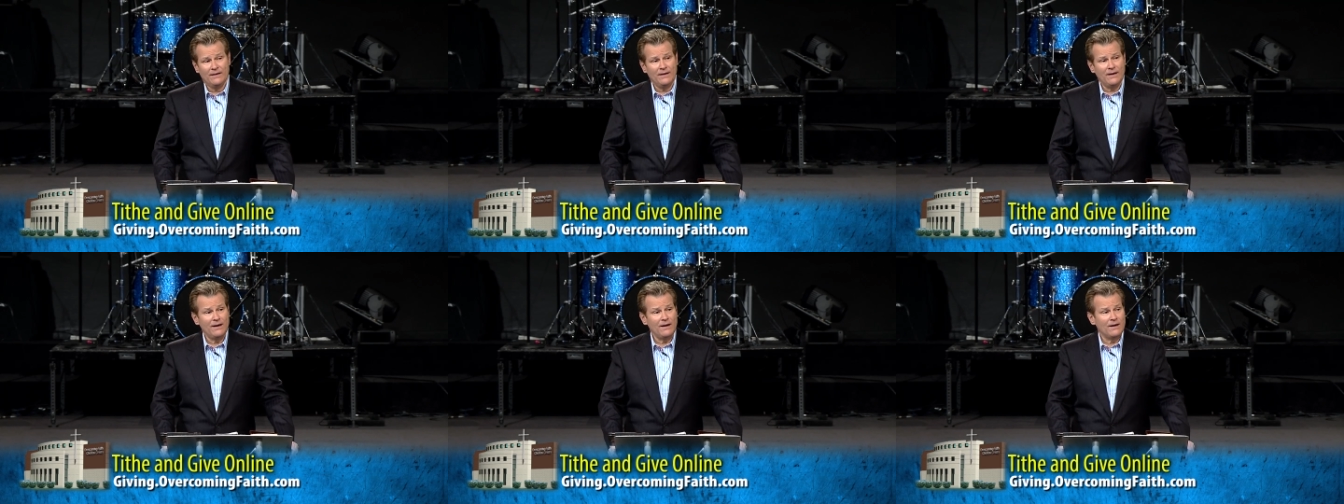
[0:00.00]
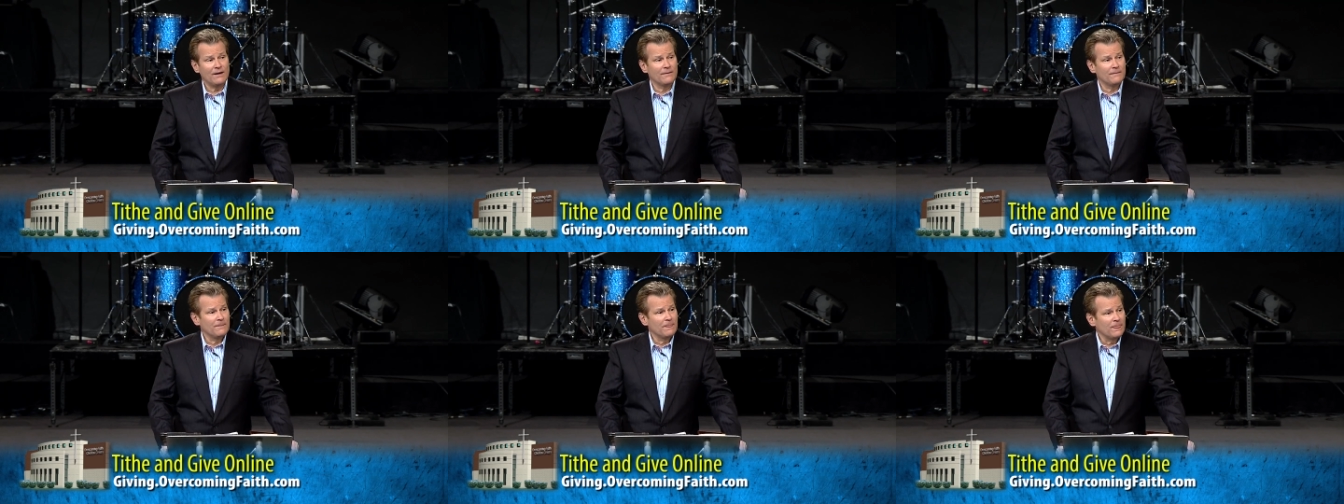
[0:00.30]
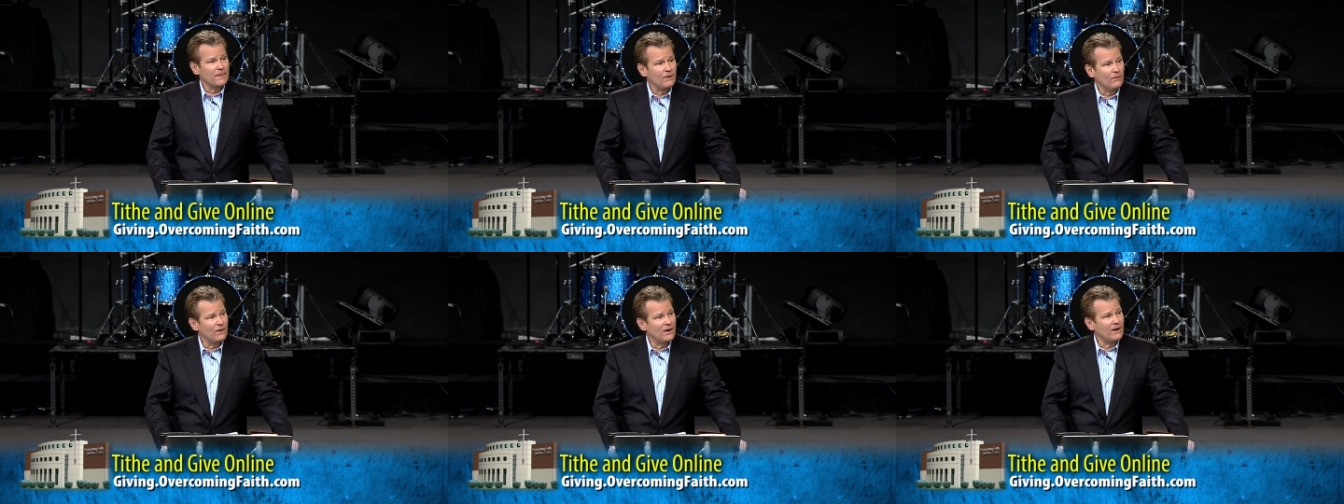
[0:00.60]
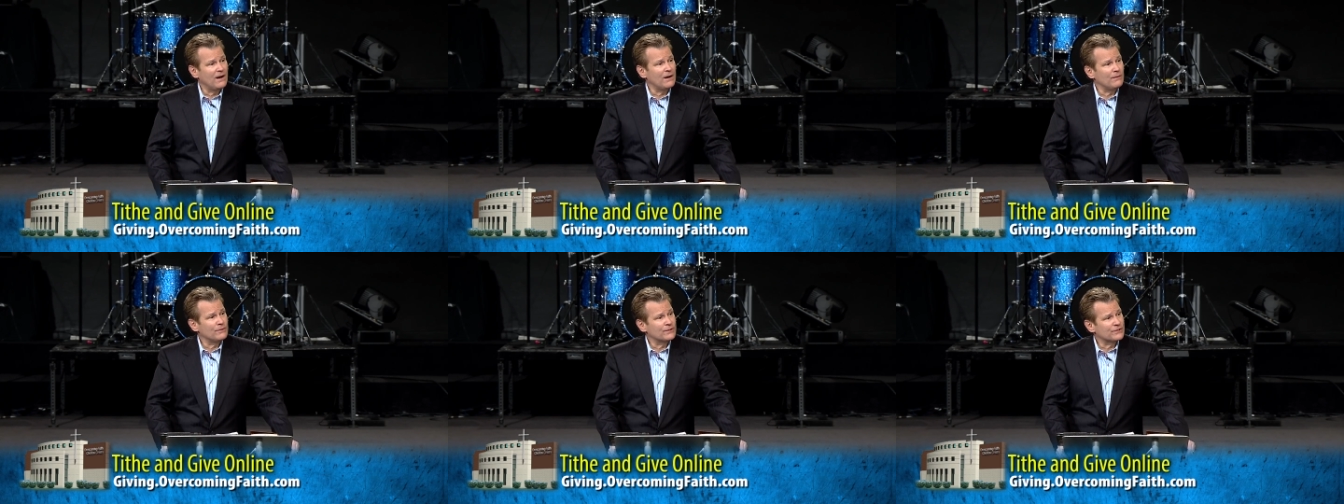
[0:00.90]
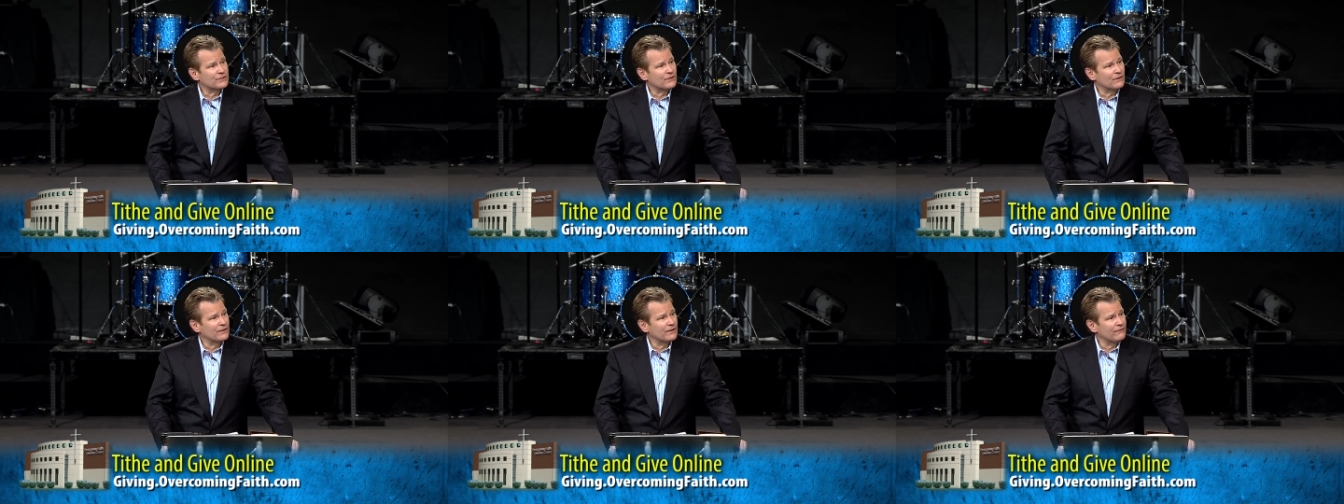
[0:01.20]
Yeah. Well, I
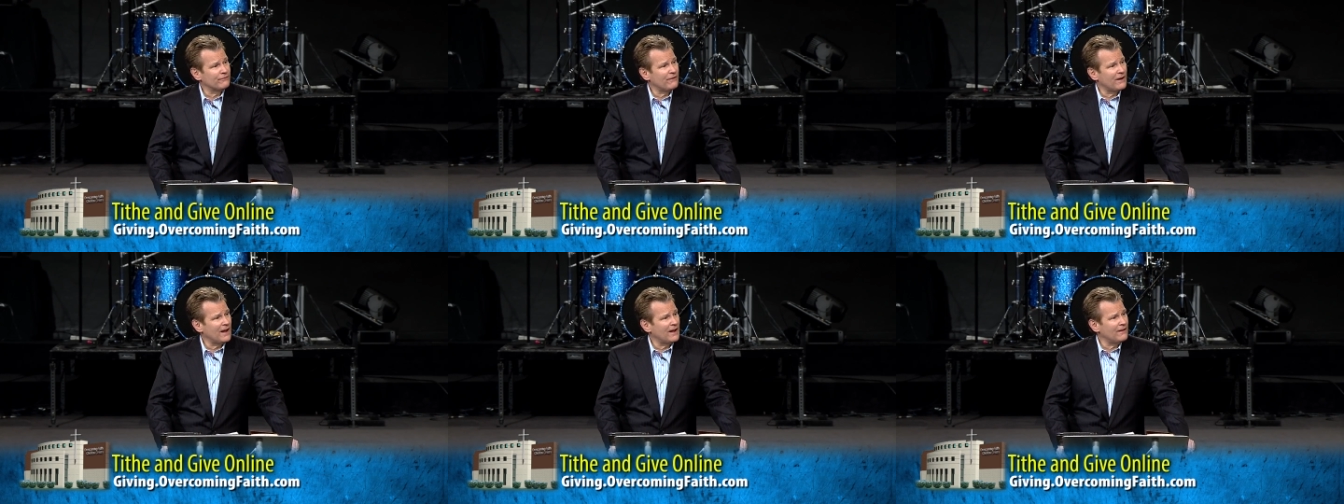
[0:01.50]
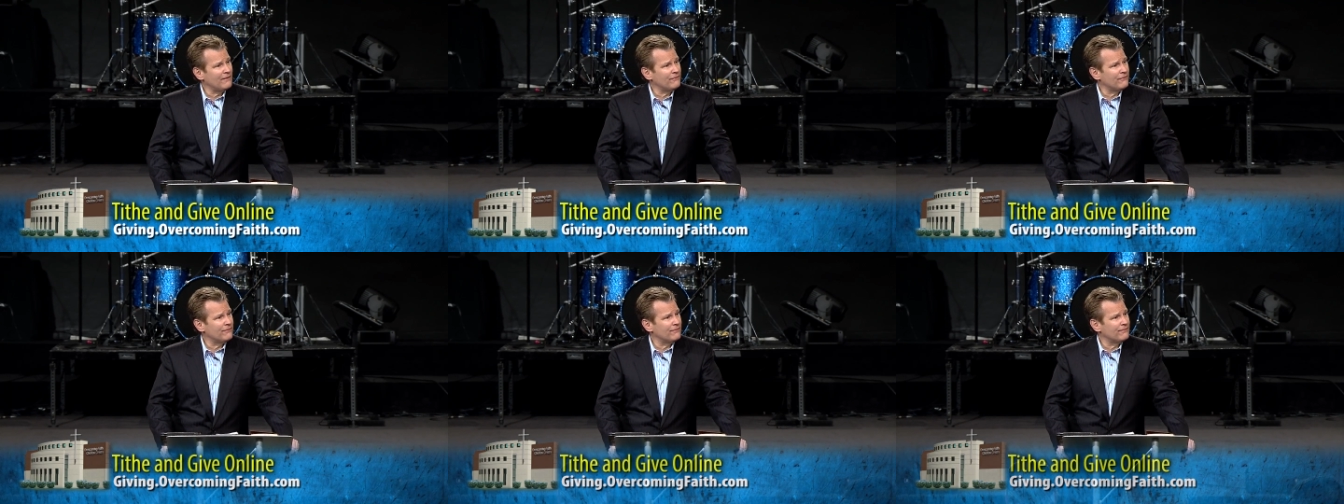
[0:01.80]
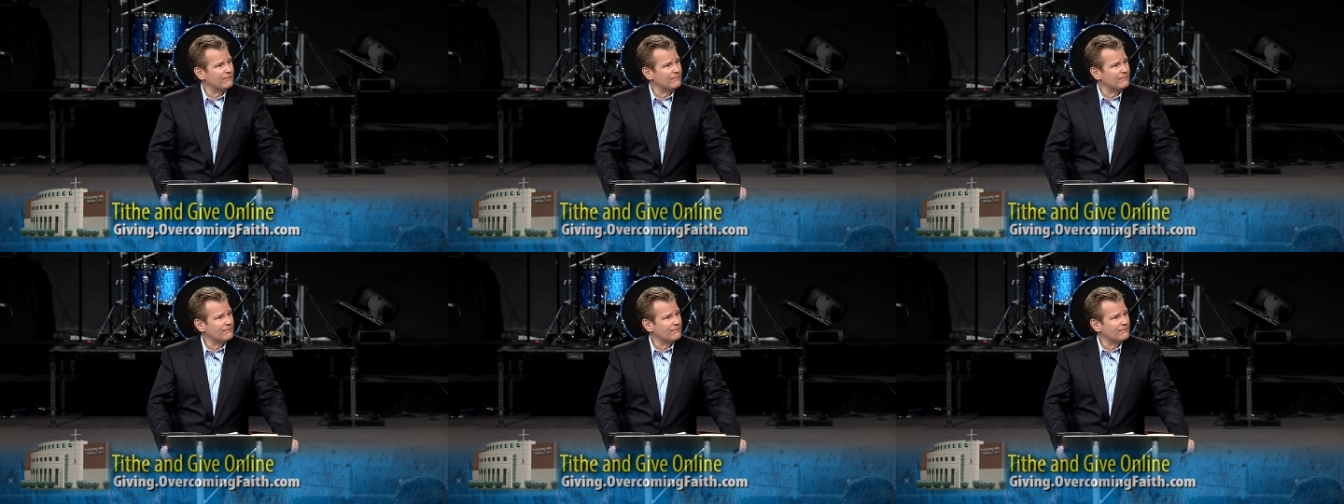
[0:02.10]
was 35,